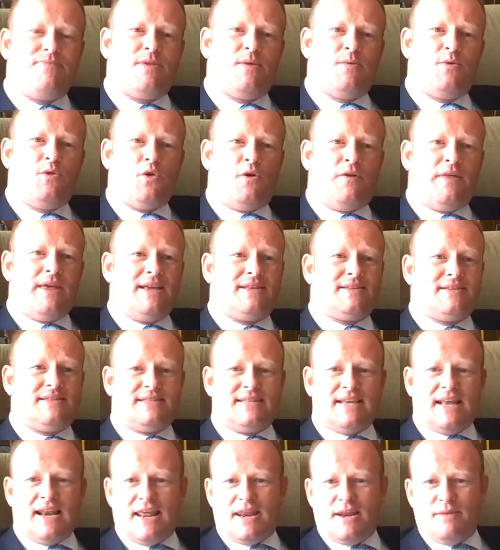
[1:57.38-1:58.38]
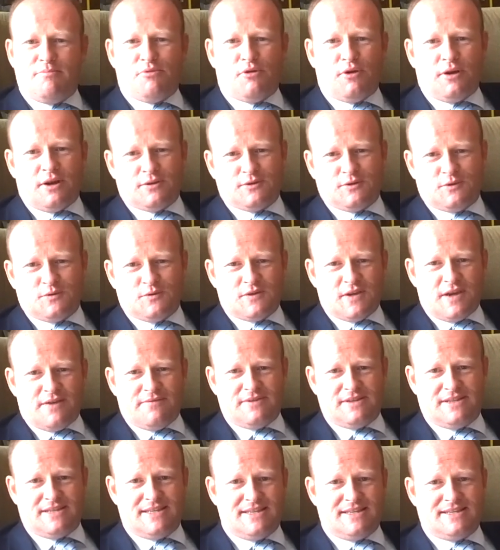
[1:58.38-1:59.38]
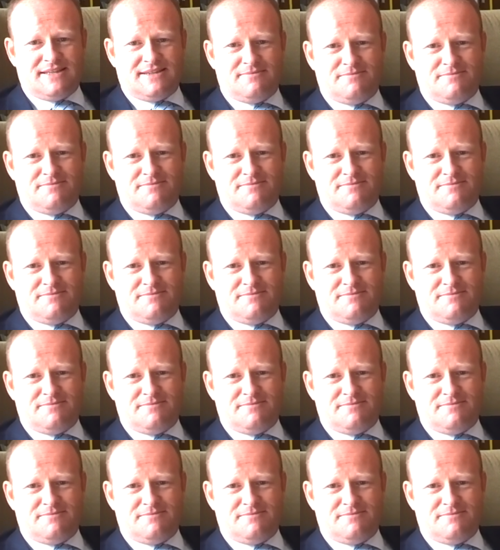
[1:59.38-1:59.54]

Not there to sell any products or services.